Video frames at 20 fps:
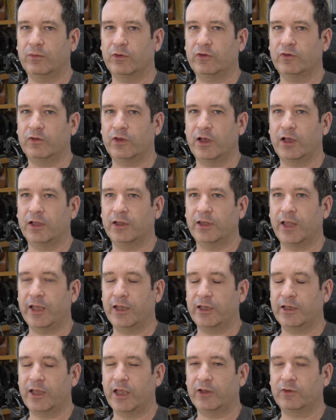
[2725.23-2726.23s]
which are
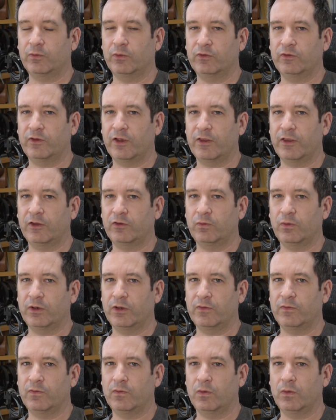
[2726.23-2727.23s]
ladder DACs, which say they're
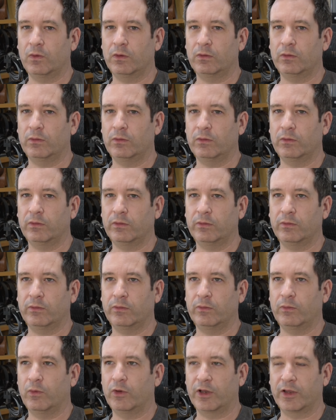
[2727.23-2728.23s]

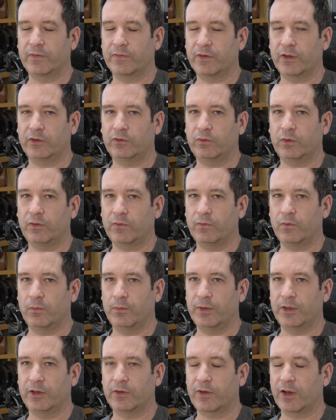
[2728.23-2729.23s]

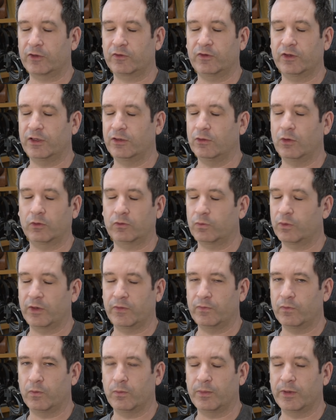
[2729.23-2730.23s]
24-bit, are actually not
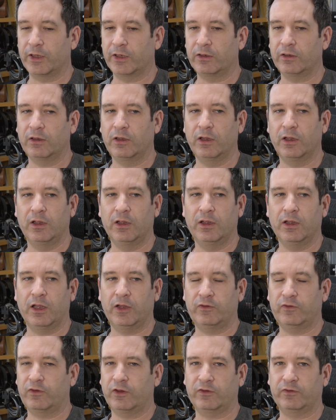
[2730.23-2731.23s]
24-bit.
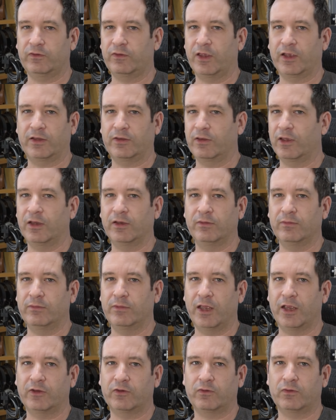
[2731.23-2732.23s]
It's just they
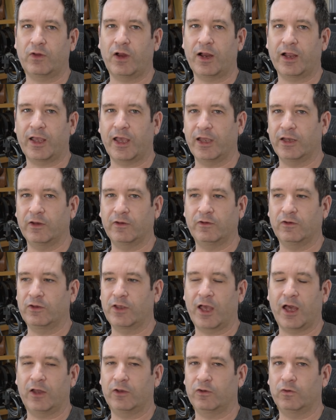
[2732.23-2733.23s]
truncate it. You
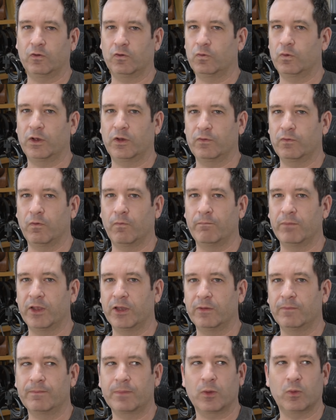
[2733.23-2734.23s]
can't do
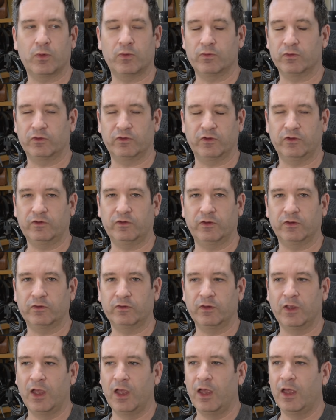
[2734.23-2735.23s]
24-bit with
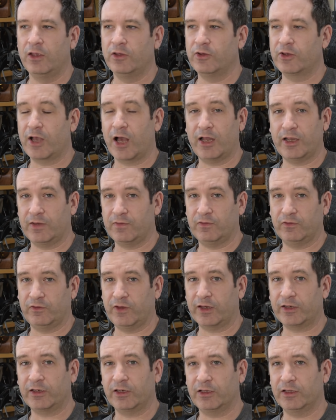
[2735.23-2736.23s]
resistors. You can't even
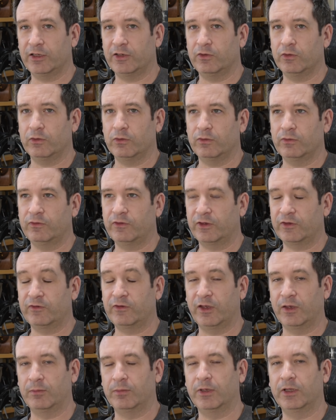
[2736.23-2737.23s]
technically do
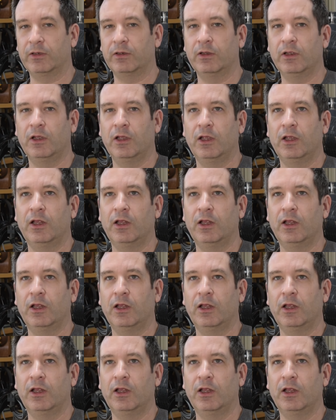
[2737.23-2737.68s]
16-bit.